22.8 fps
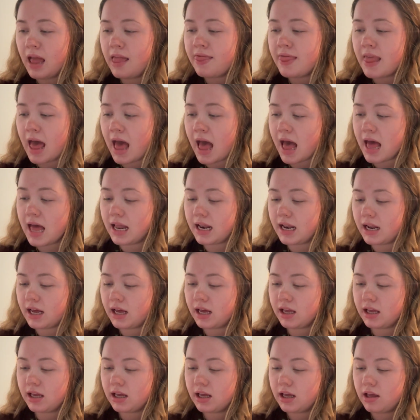and then
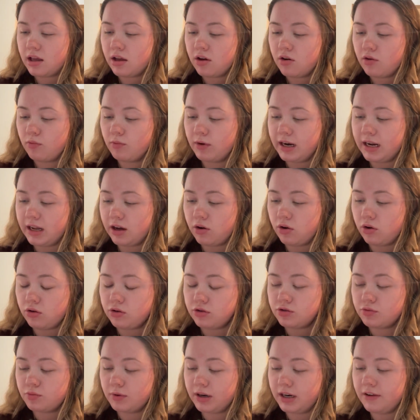reading
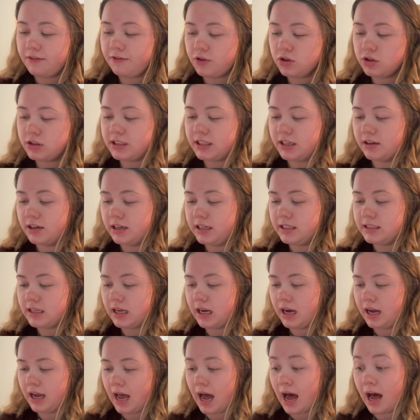goals, read a full series.
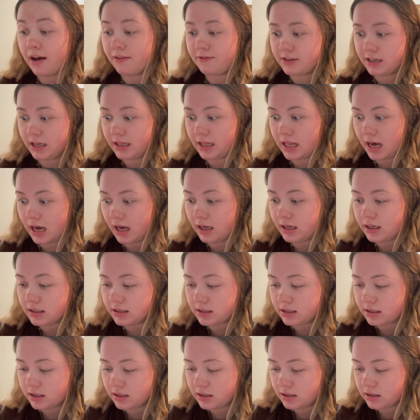I have done
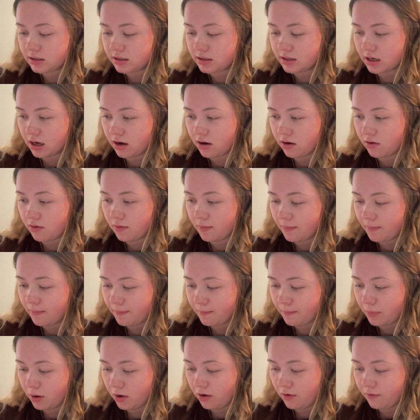that. So
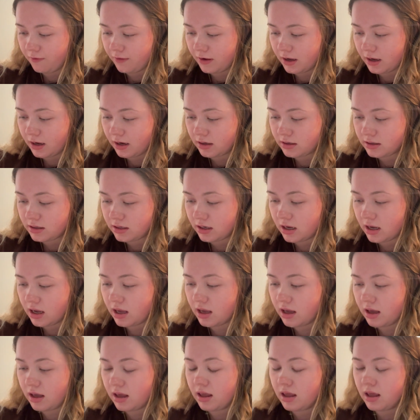perfect.
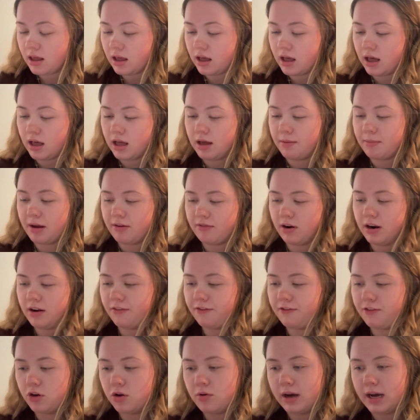Um, I read a
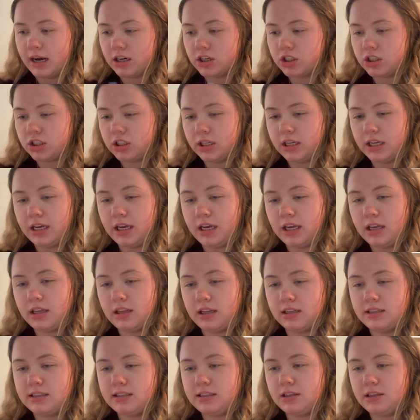few actually. Let's